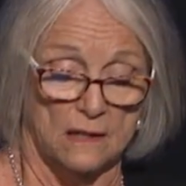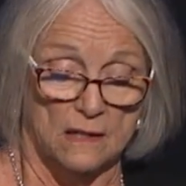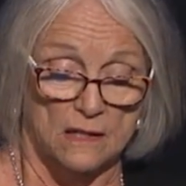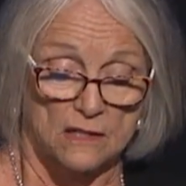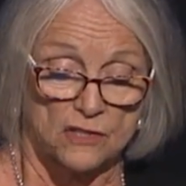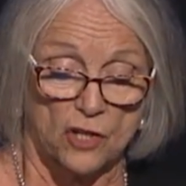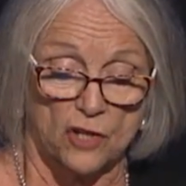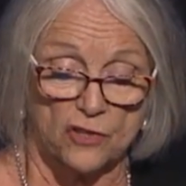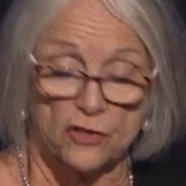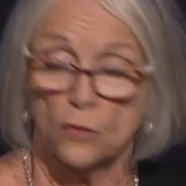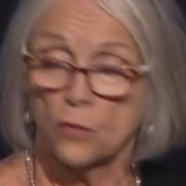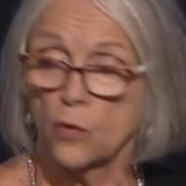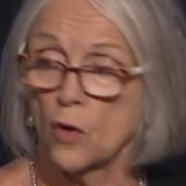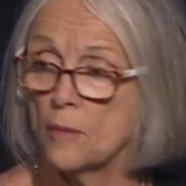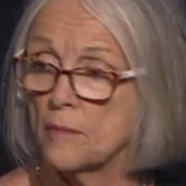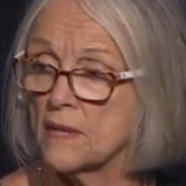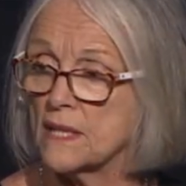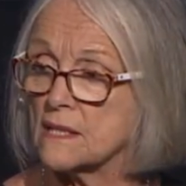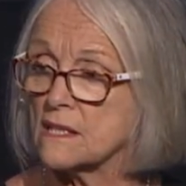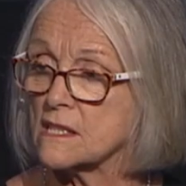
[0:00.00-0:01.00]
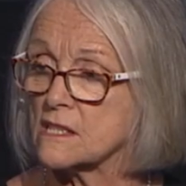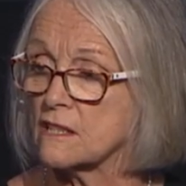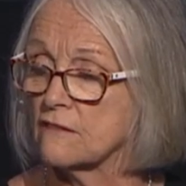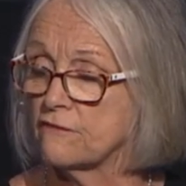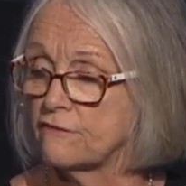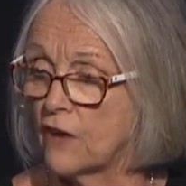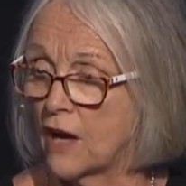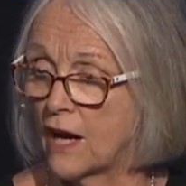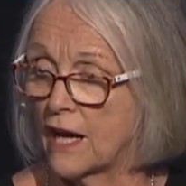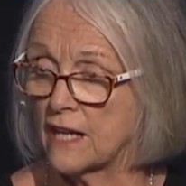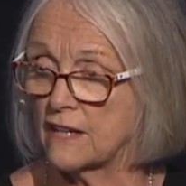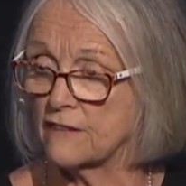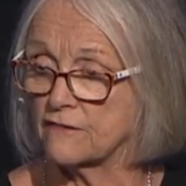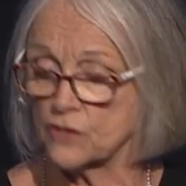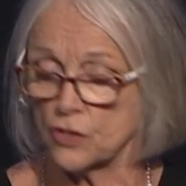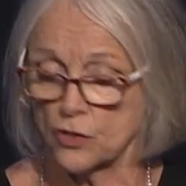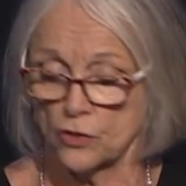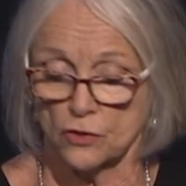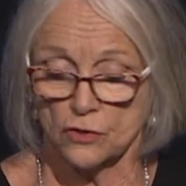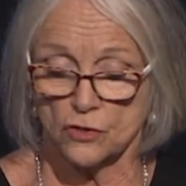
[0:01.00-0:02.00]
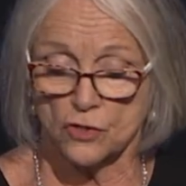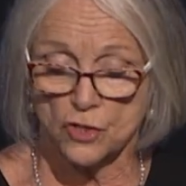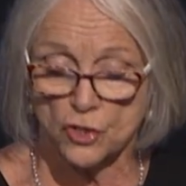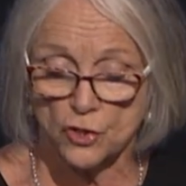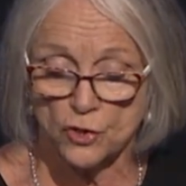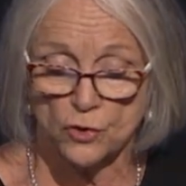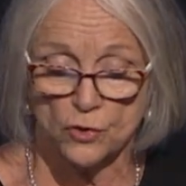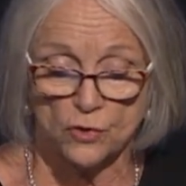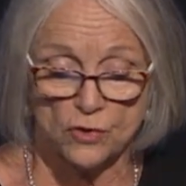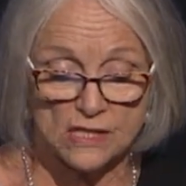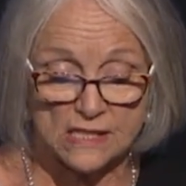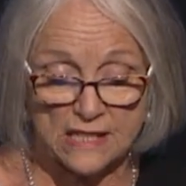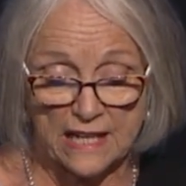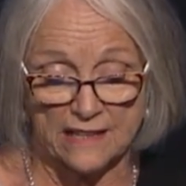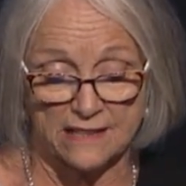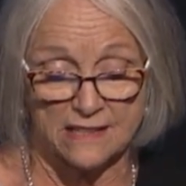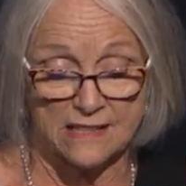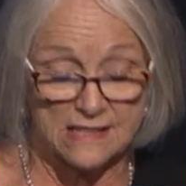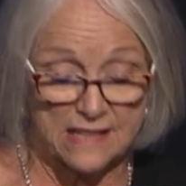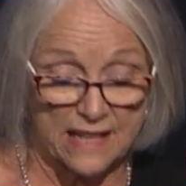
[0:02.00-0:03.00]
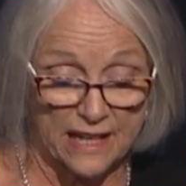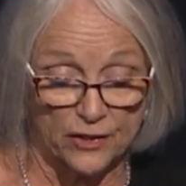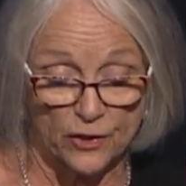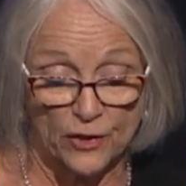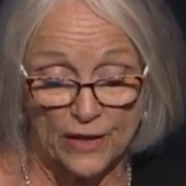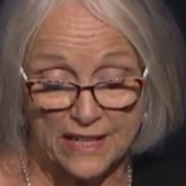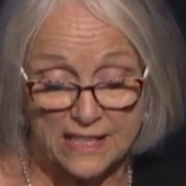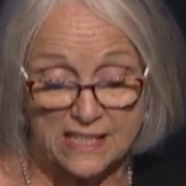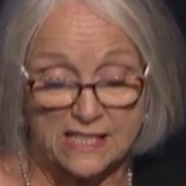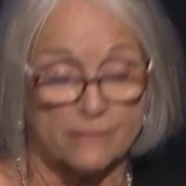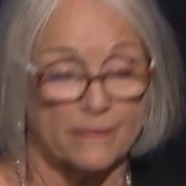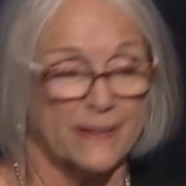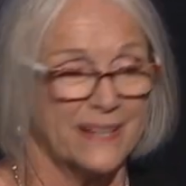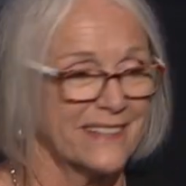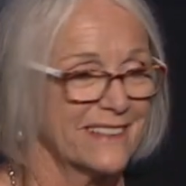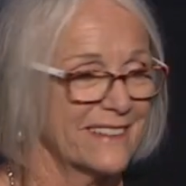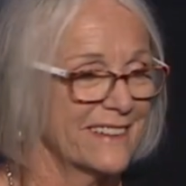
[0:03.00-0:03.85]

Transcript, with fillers: So the woman survived her two sons and her husband.